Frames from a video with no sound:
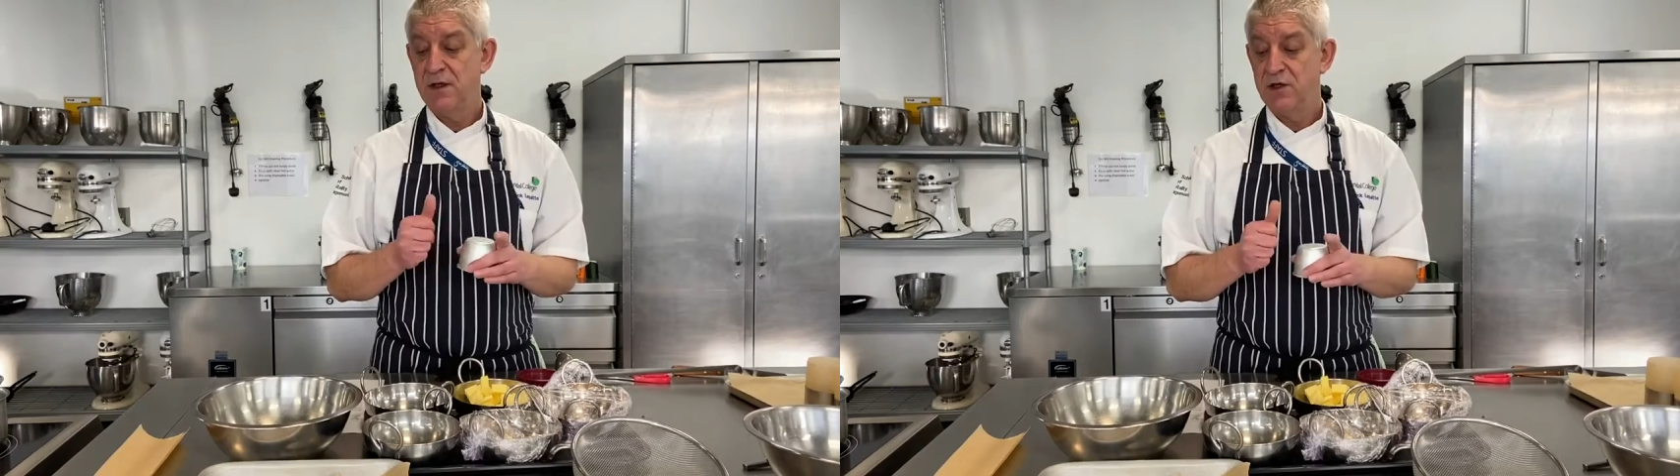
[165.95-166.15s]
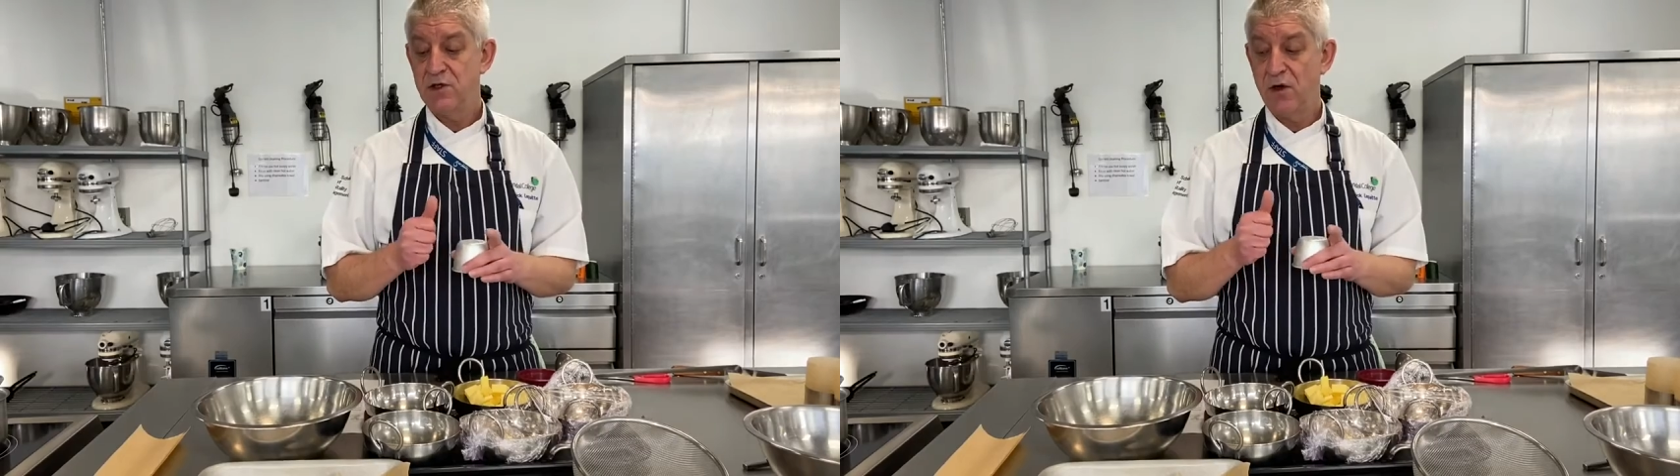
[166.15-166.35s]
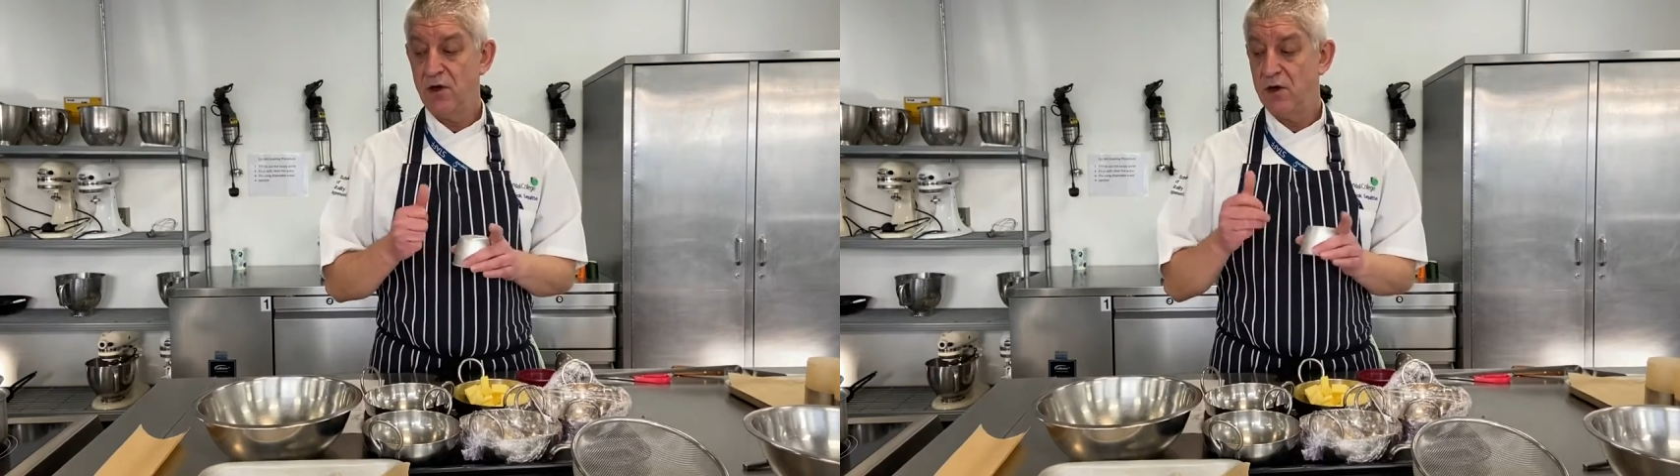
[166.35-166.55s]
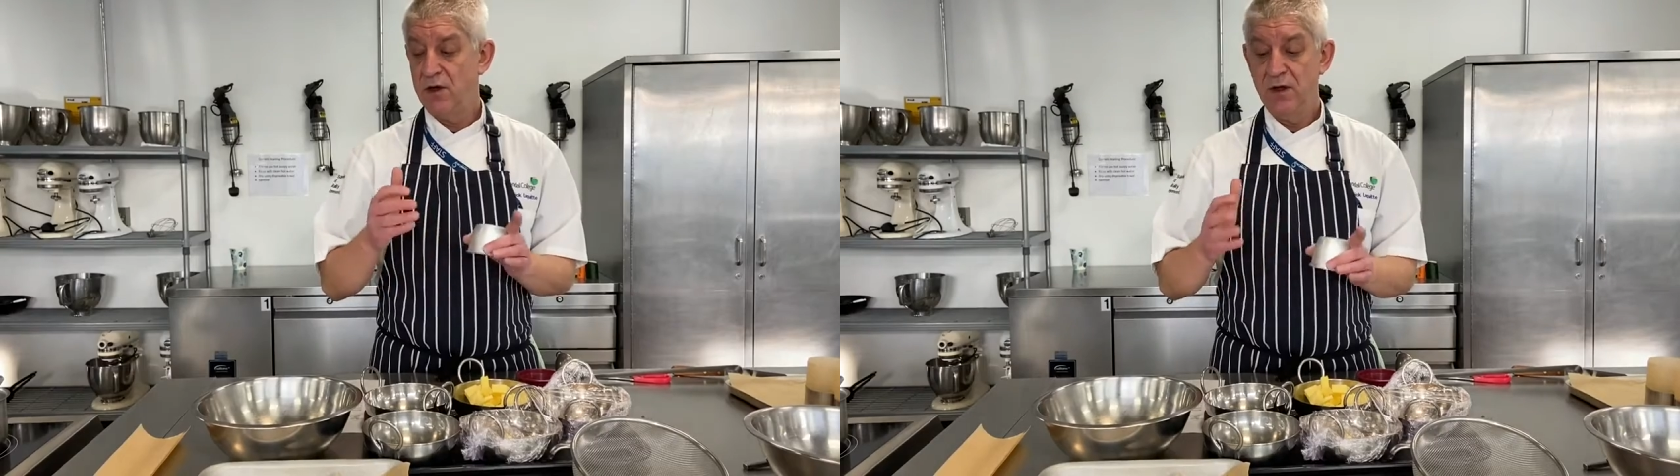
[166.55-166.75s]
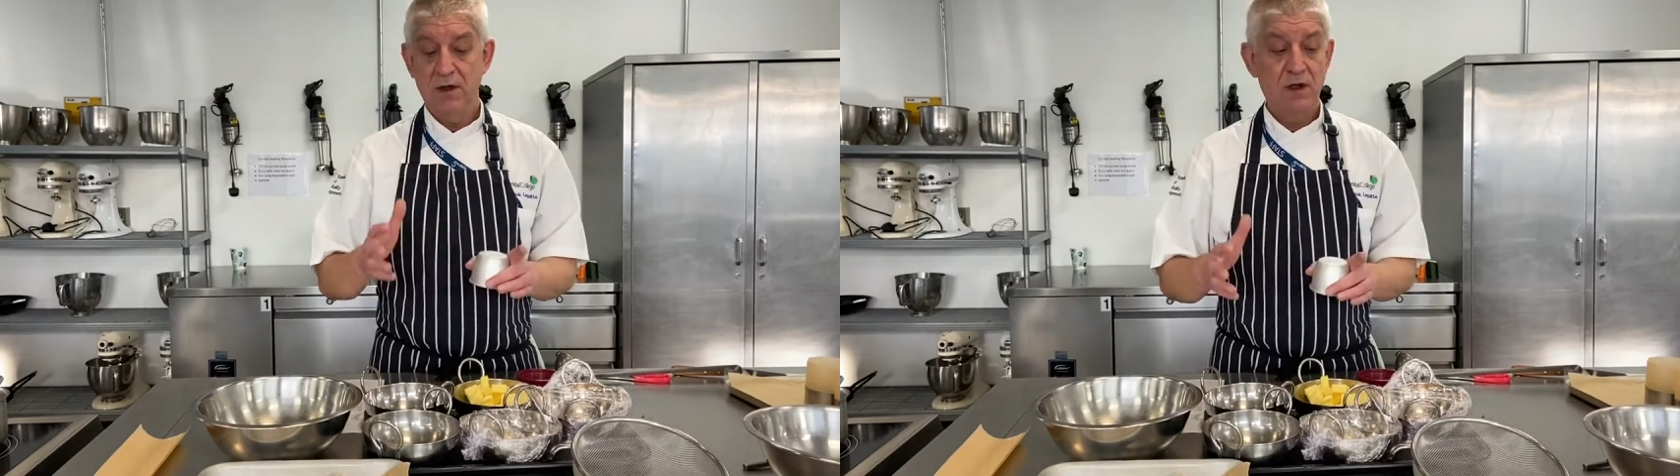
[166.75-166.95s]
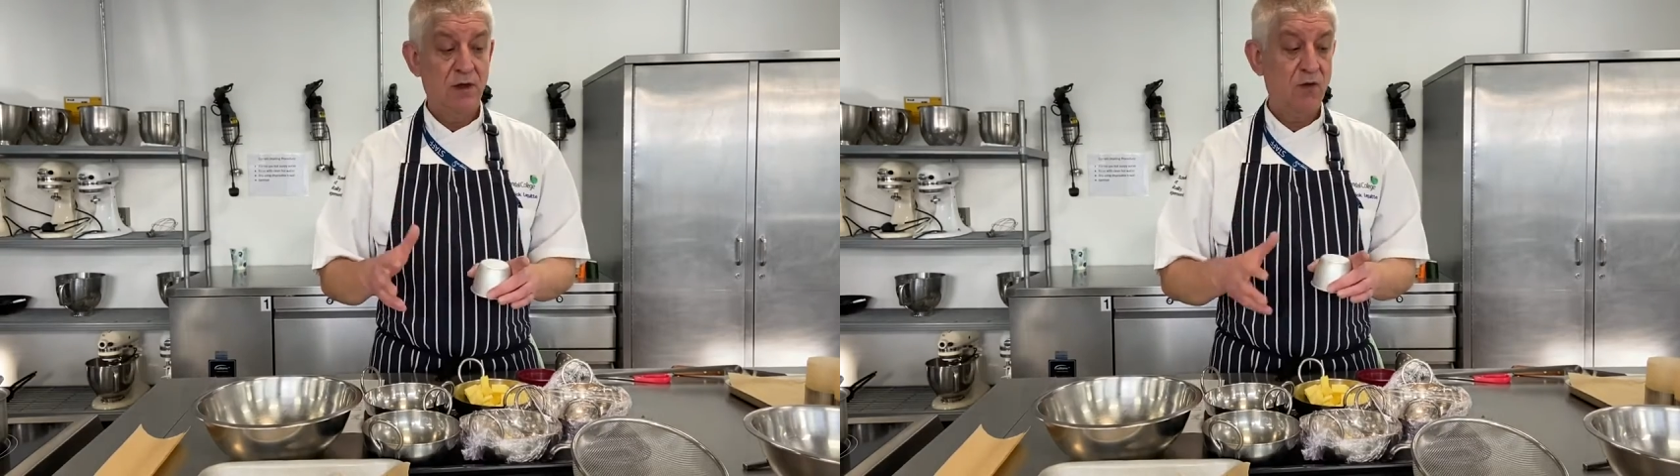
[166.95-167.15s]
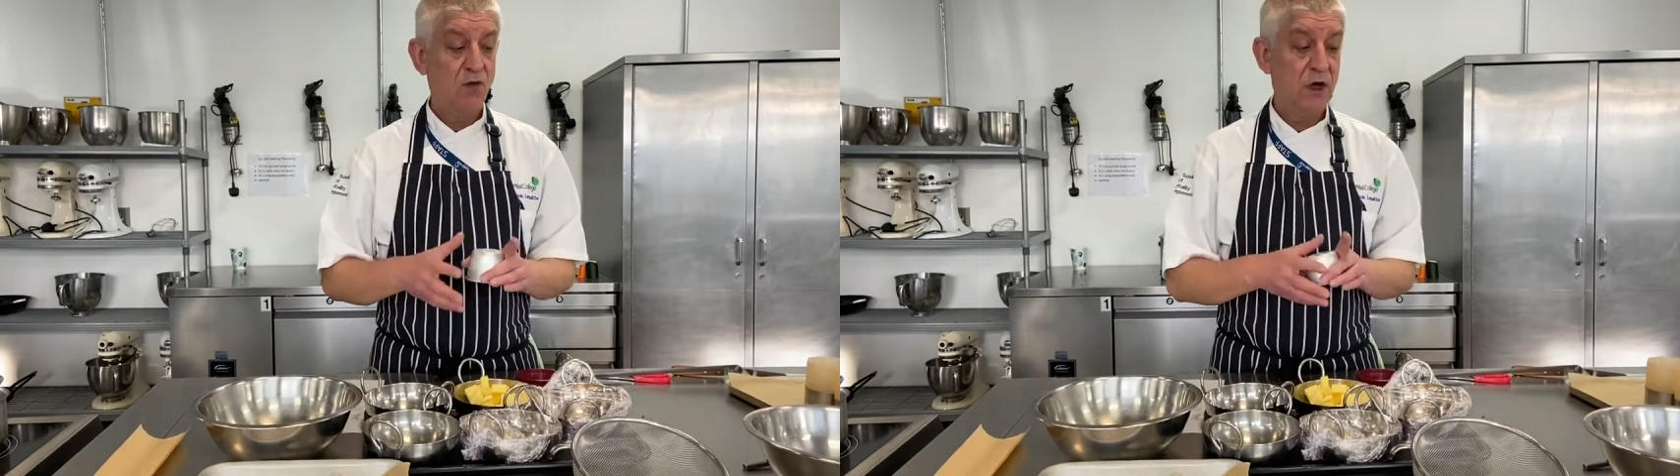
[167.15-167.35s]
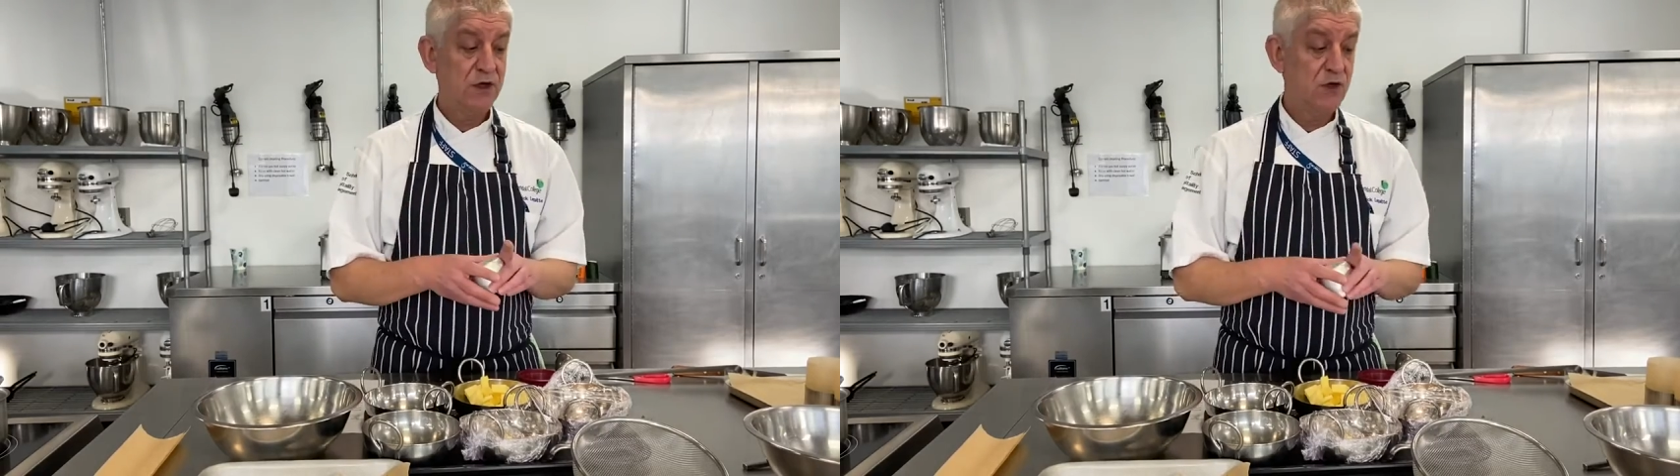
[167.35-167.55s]
So
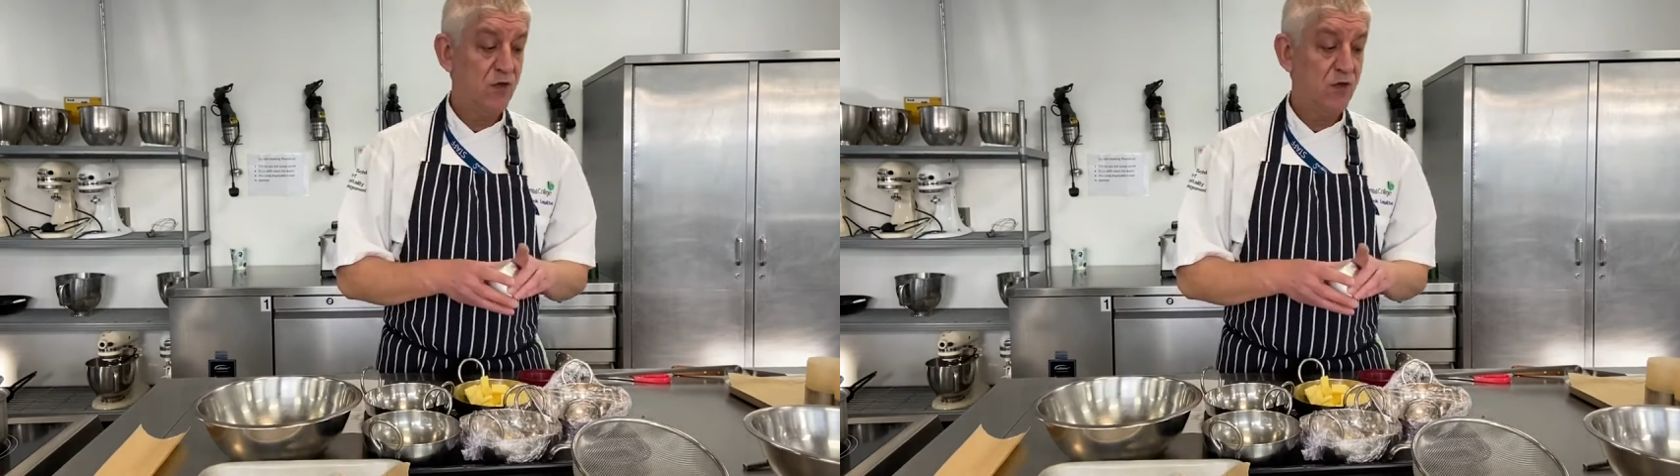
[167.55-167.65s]
what you